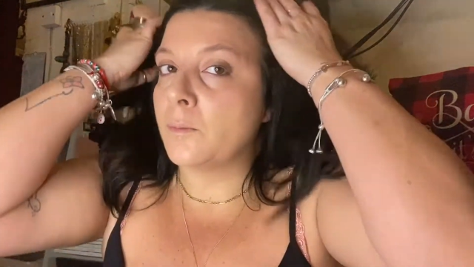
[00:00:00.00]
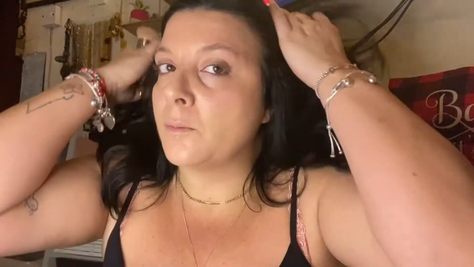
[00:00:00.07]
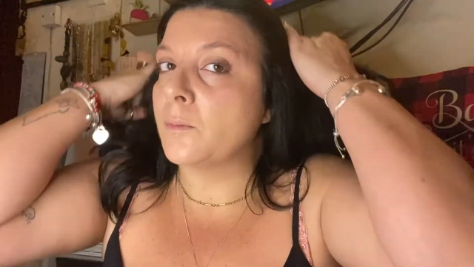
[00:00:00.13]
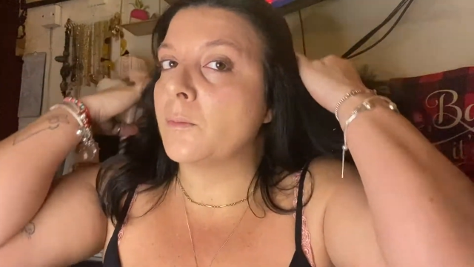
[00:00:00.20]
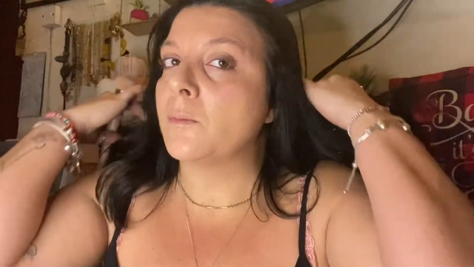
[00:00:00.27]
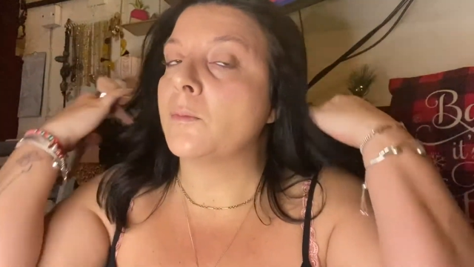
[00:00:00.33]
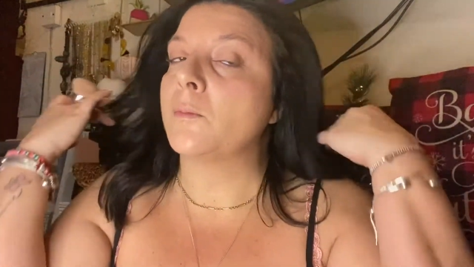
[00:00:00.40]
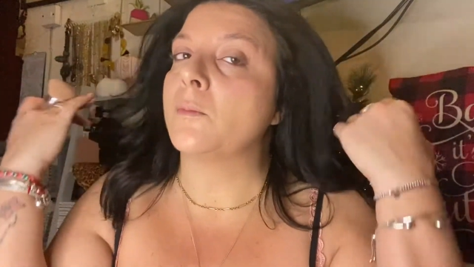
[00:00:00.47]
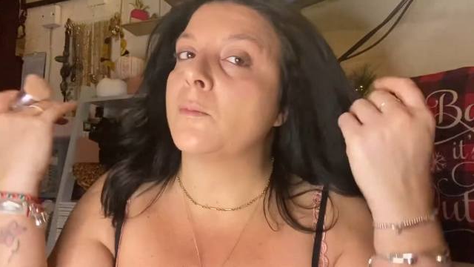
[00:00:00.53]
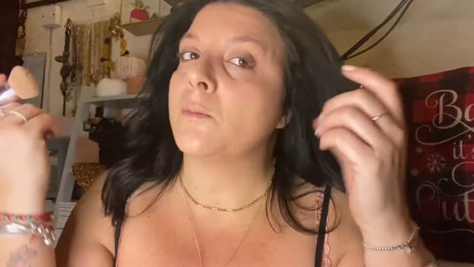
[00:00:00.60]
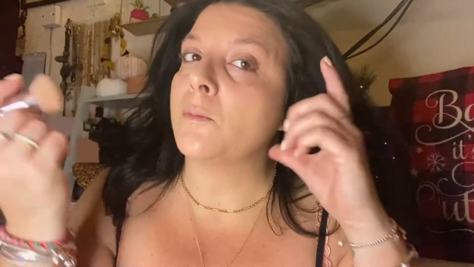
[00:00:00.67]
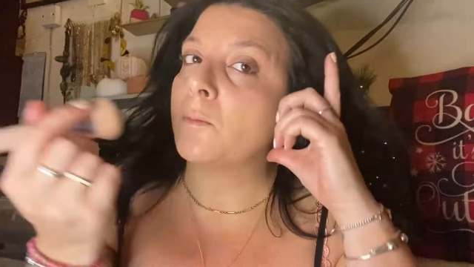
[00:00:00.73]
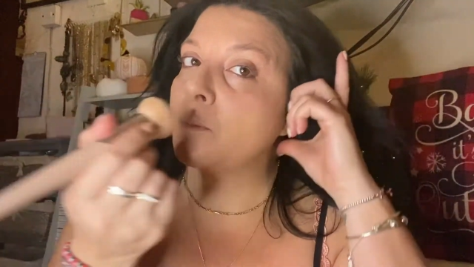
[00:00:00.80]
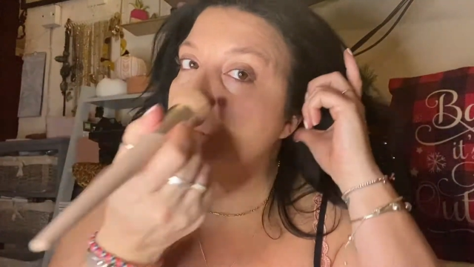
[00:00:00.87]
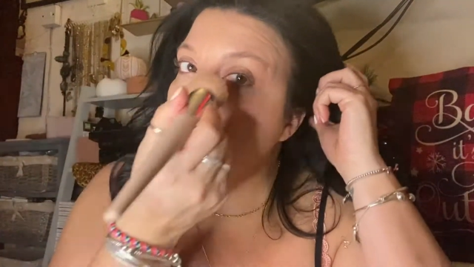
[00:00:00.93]
So
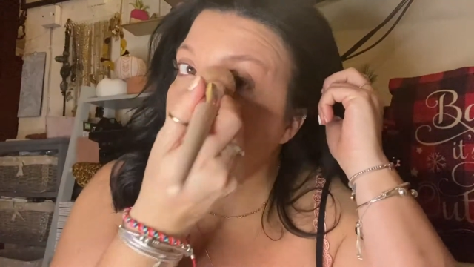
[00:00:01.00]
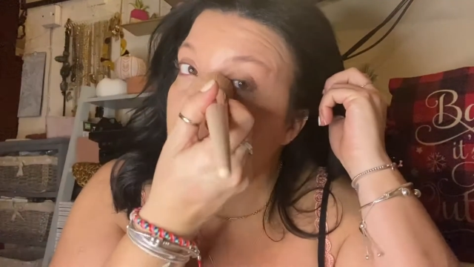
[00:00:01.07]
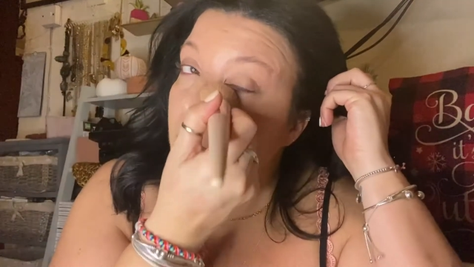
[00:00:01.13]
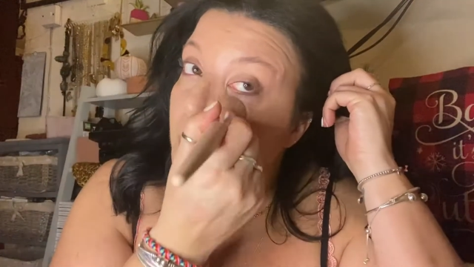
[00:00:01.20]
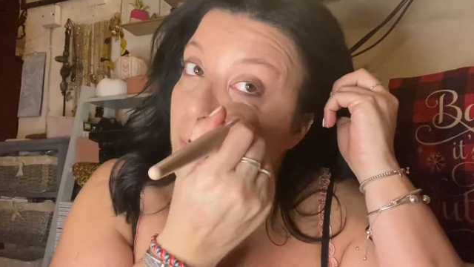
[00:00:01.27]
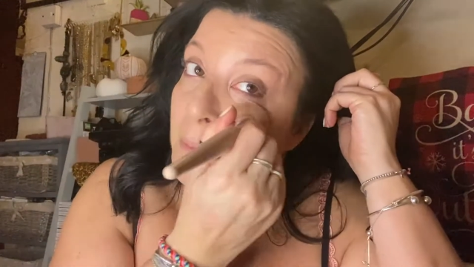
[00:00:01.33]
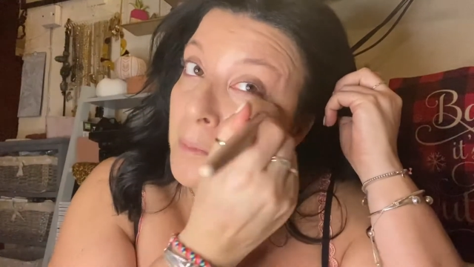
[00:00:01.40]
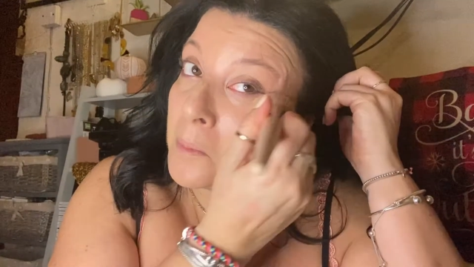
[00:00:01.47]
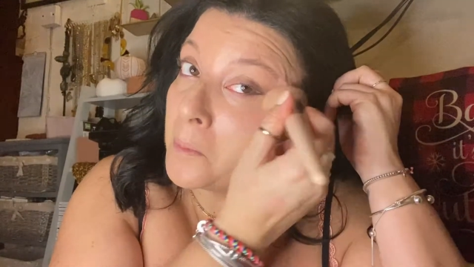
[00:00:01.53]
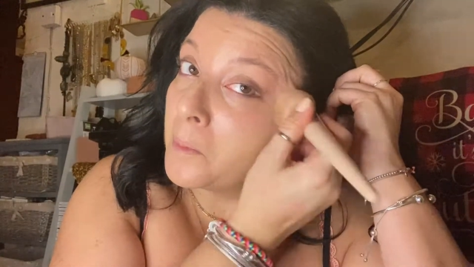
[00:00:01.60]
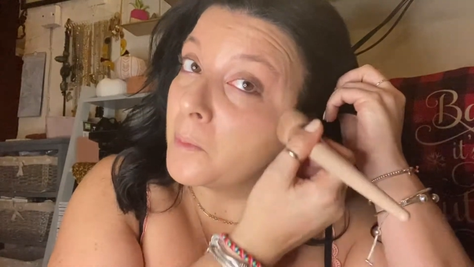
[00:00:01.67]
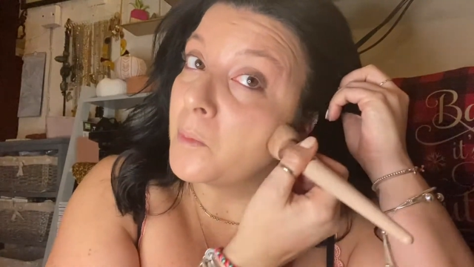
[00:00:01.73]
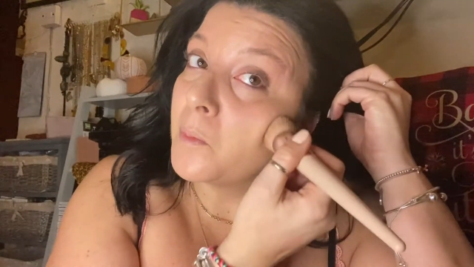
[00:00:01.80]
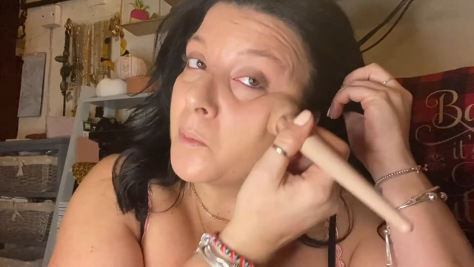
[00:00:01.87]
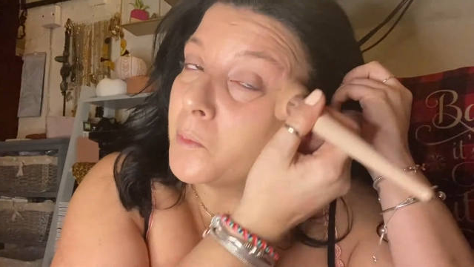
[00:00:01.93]

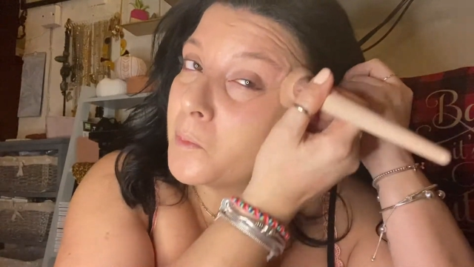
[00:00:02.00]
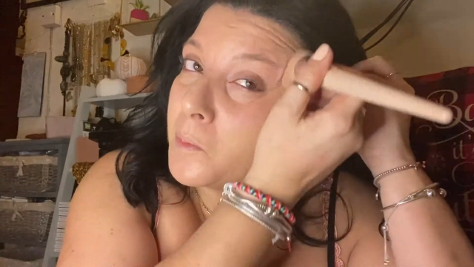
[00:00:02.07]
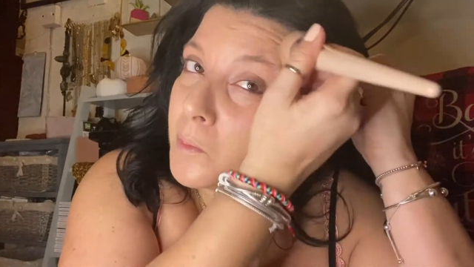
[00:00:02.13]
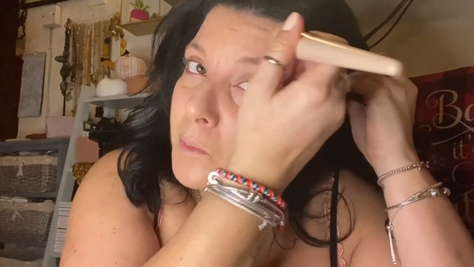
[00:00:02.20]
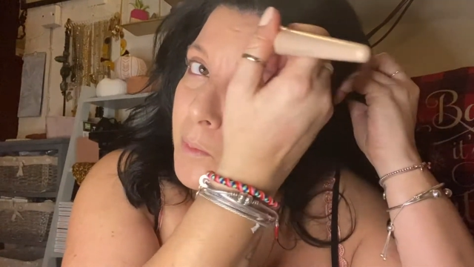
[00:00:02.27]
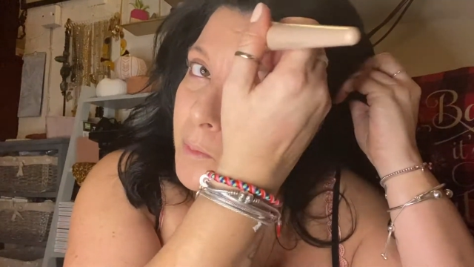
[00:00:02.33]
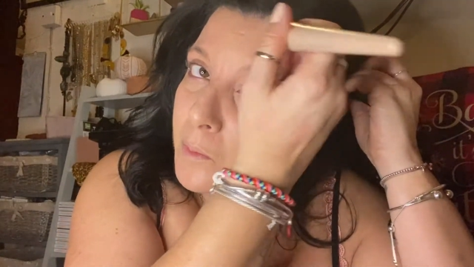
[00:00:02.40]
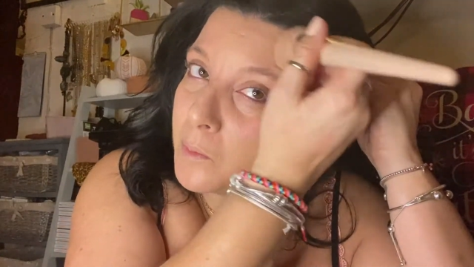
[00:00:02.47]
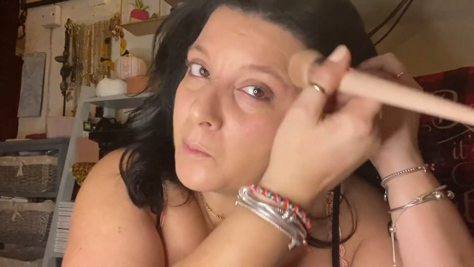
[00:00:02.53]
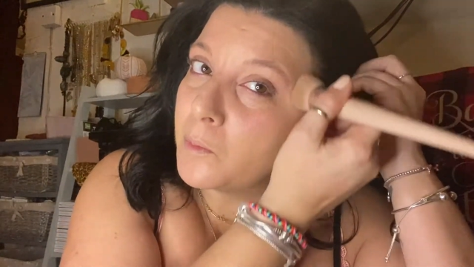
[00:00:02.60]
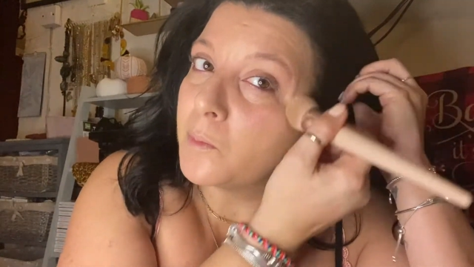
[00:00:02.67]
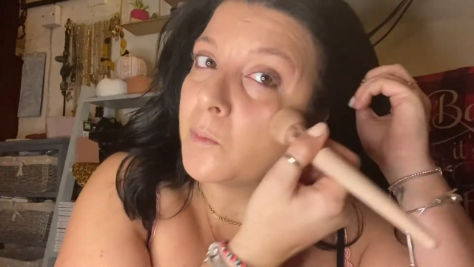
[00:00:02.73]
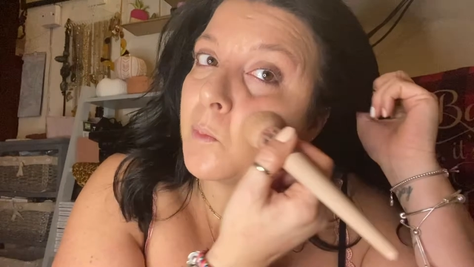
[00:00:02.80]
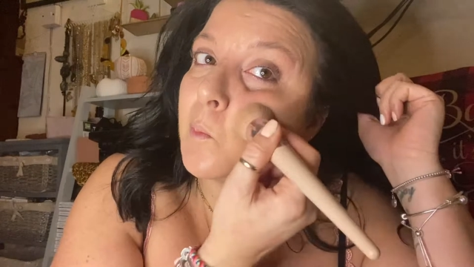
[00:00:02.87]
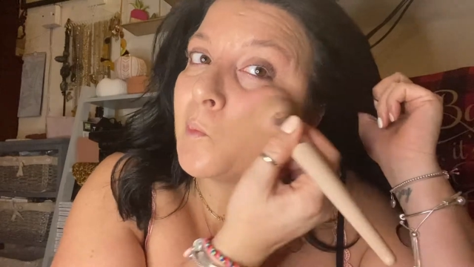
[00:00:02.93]
at the moment with the
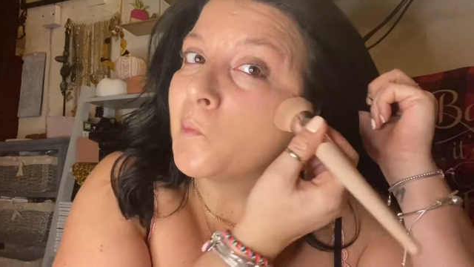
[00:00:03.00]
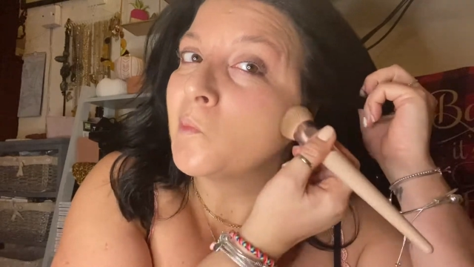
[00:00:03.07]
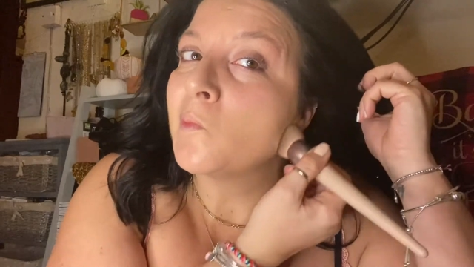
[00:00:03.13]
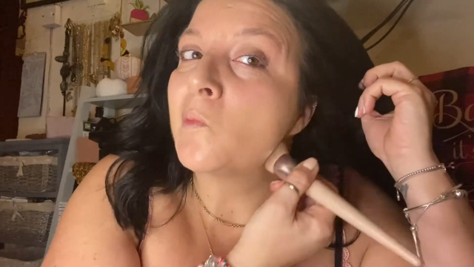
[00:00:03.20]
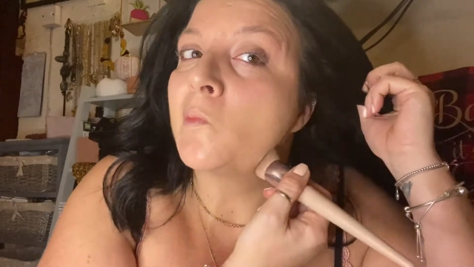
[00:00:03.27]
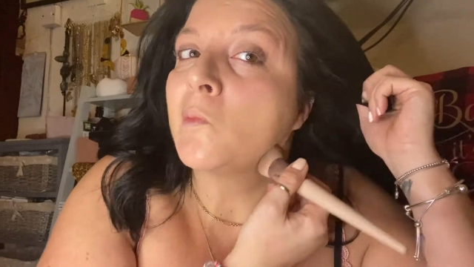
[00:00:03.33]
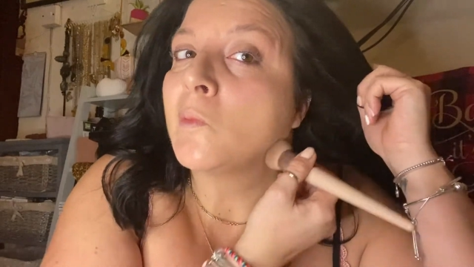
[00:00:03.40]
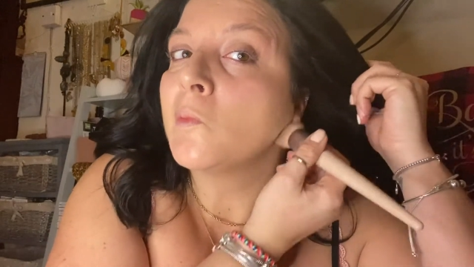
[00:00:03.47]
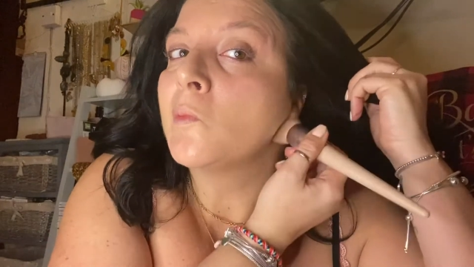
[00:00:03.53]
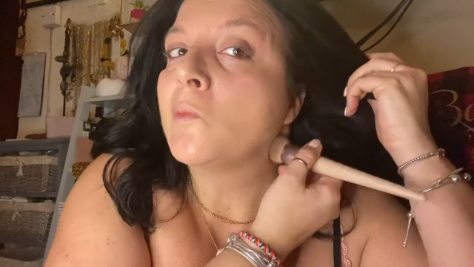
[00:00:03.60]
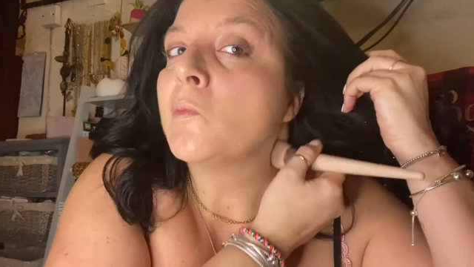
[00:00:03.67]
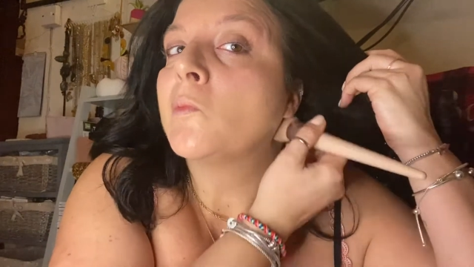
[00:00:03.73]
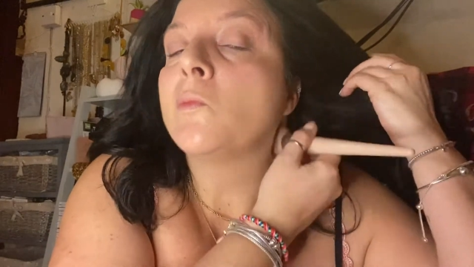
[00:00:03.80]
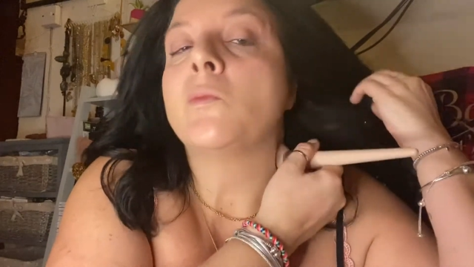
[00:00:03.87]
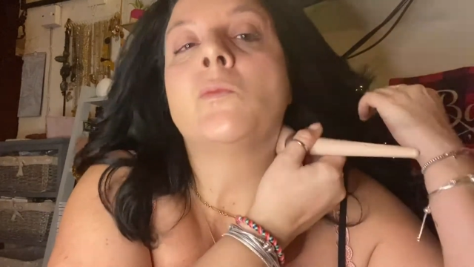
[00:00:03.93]
brush, I
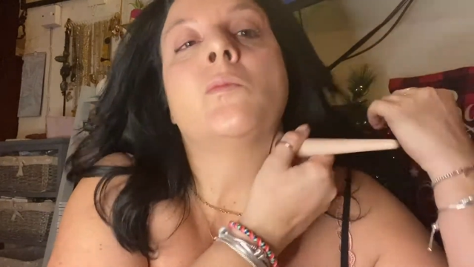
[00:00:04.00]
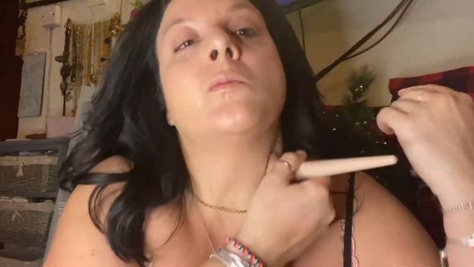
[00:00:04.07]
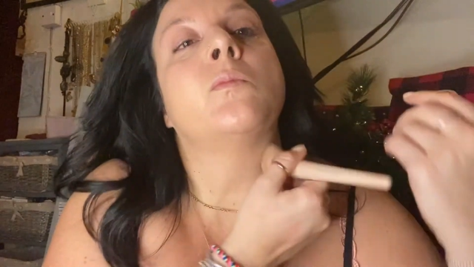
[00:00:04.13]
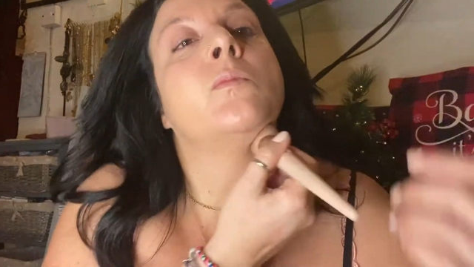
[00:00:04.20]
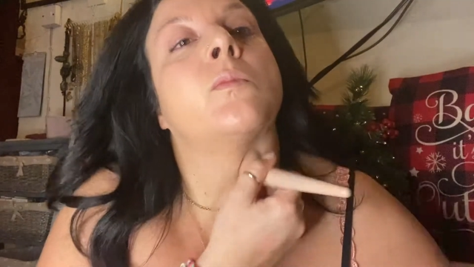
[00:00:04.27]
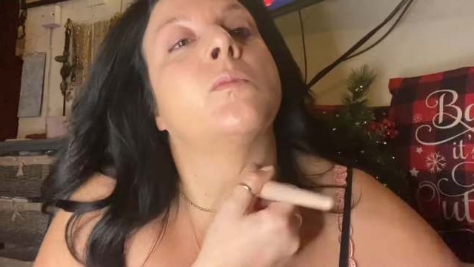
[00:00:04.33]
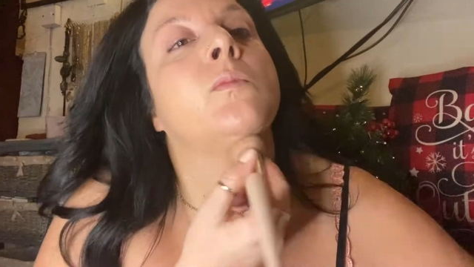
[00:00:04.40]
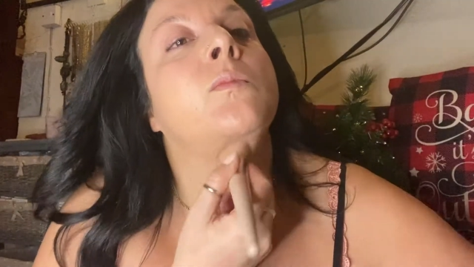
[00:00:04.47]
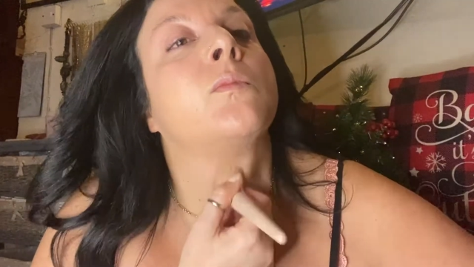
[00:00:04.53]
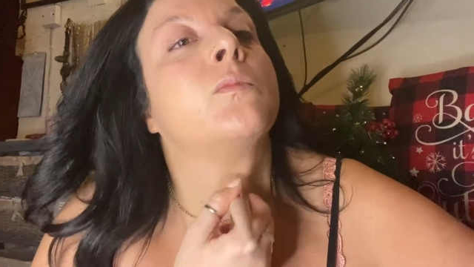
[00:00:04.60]
will say this is like, 5